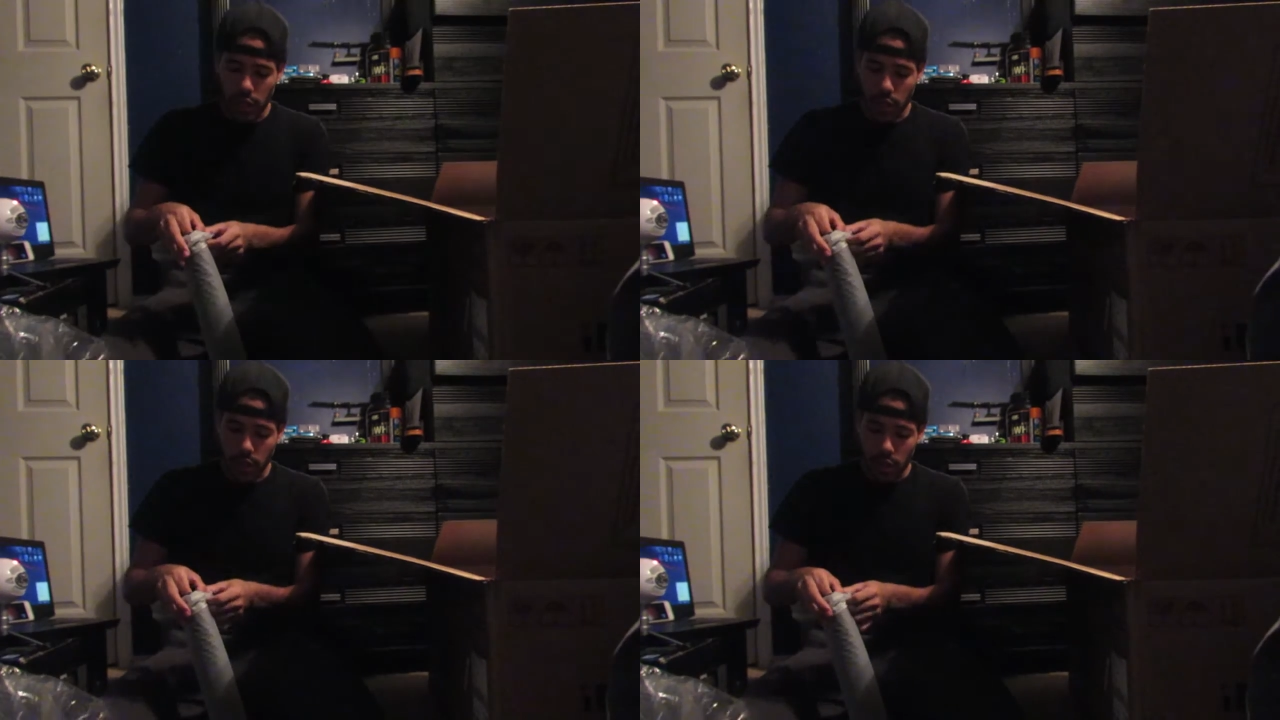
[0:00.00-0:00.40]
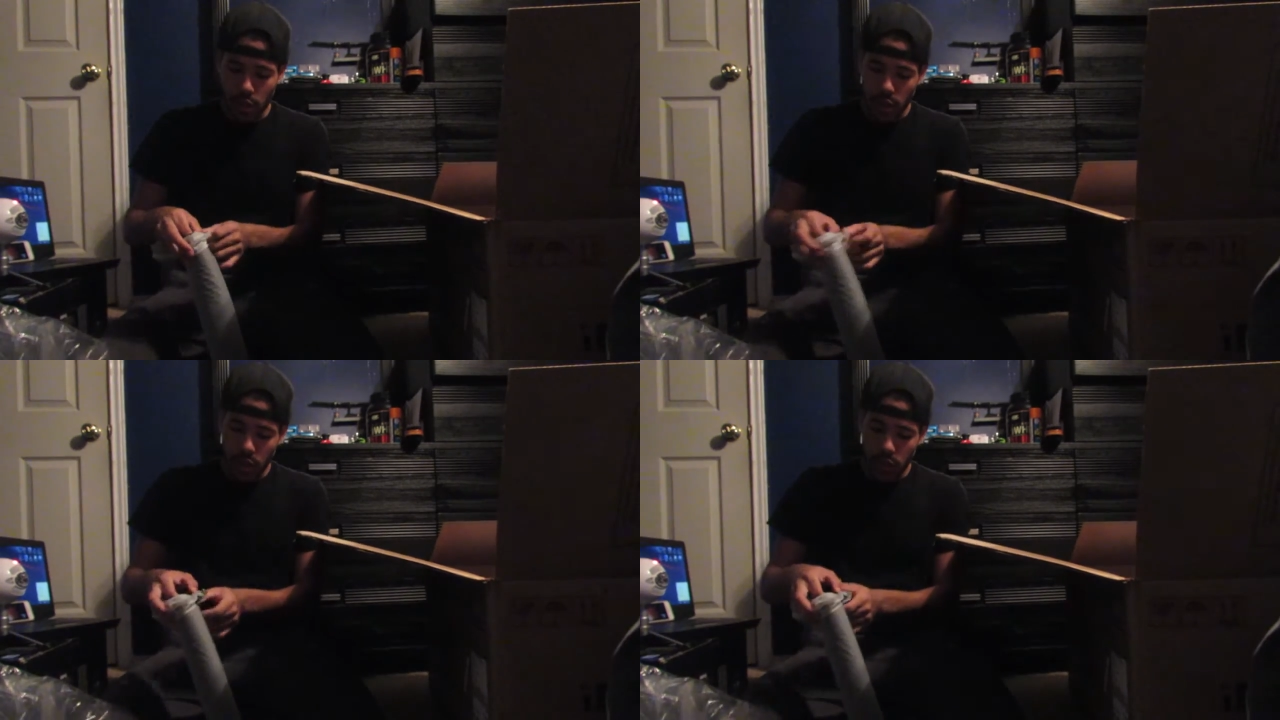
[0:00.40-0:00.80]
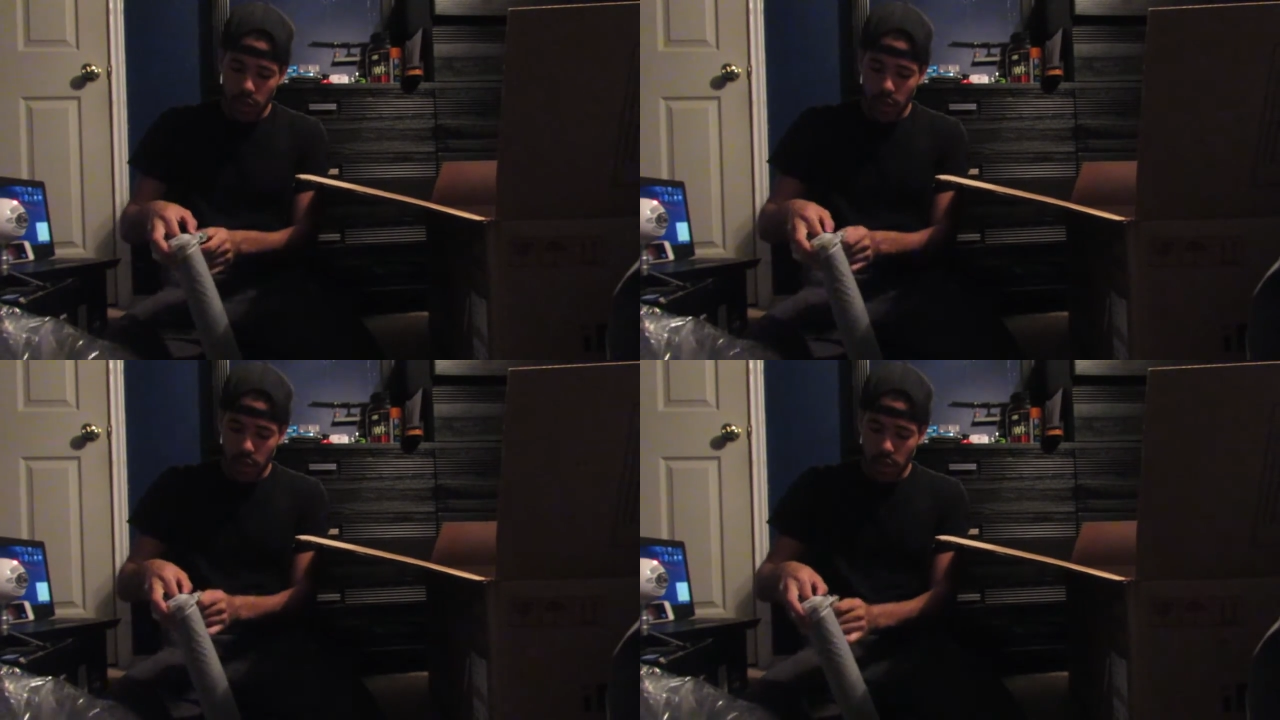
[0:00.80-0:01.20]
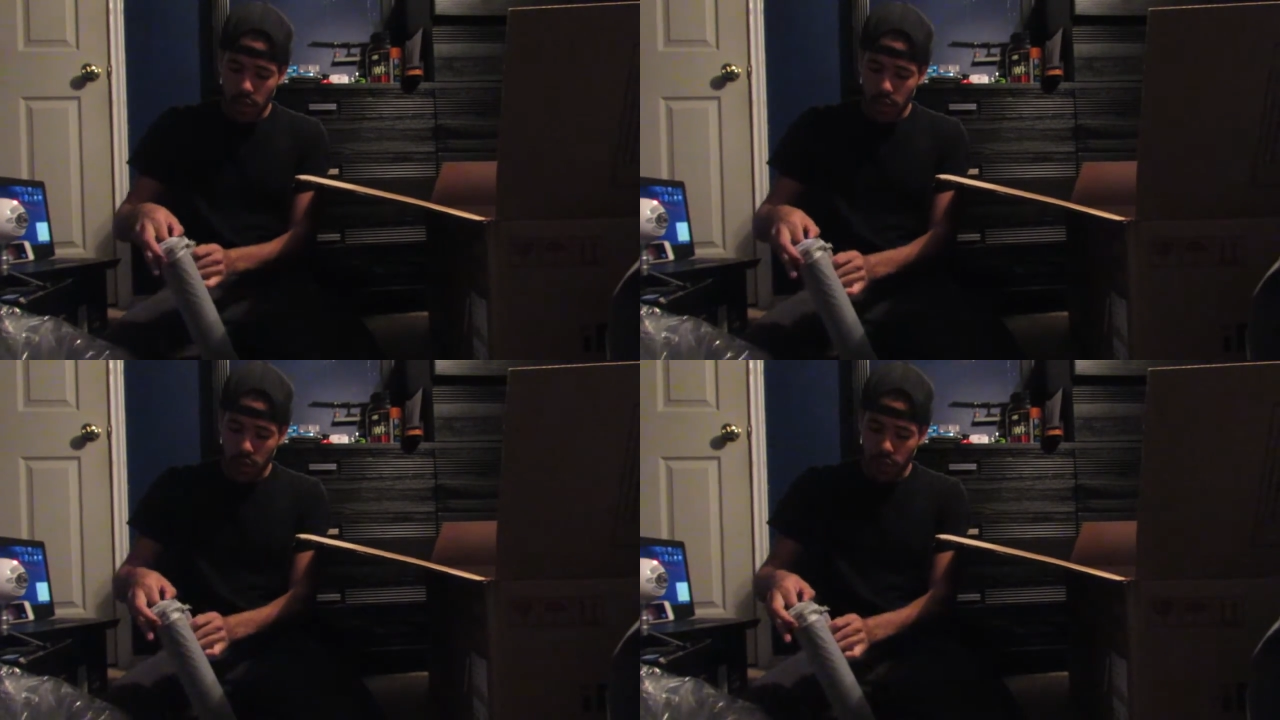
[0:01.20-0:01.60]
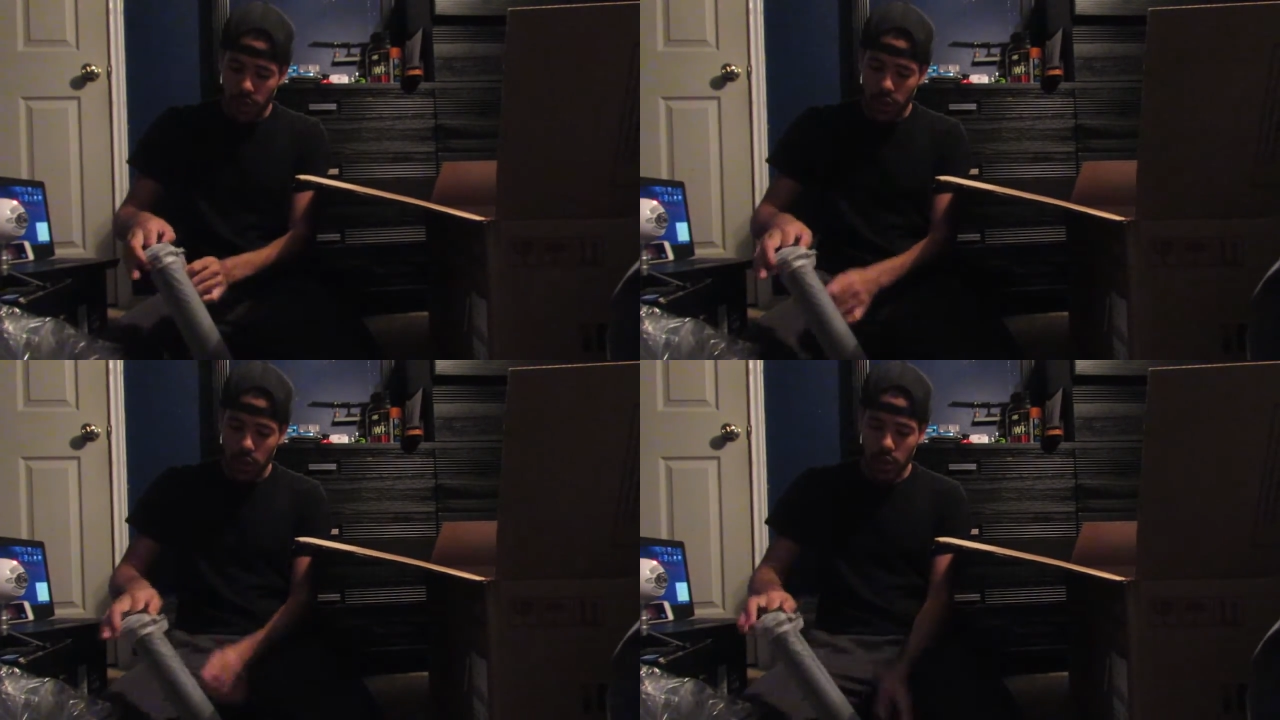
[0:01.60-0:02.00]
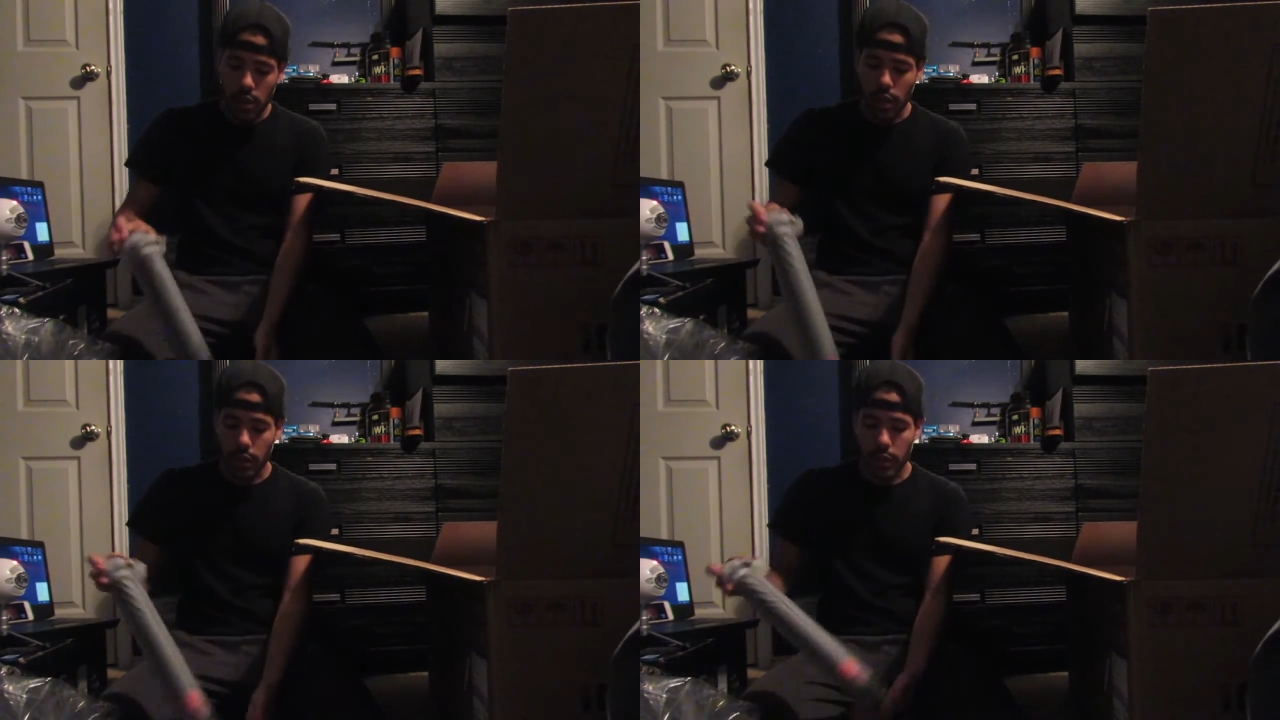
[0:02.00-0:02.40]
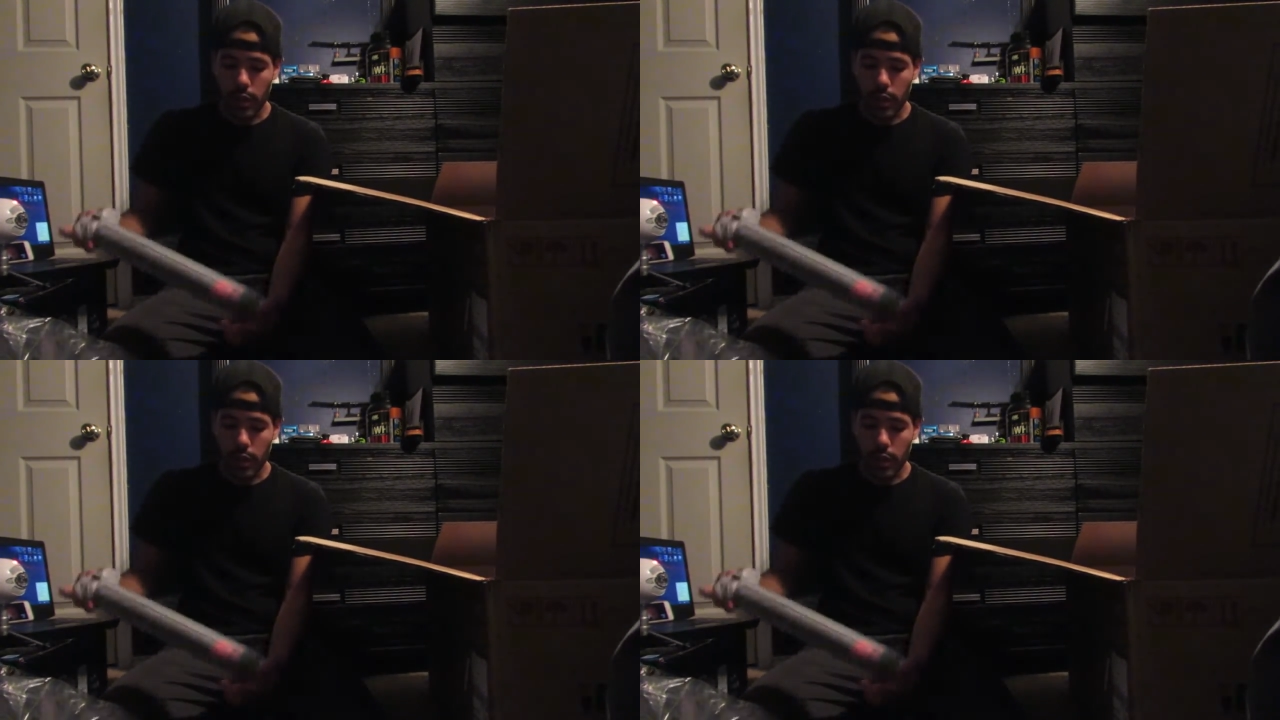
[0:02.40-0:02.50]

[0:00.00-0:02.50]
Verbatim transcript: here which actually isn't a very long time.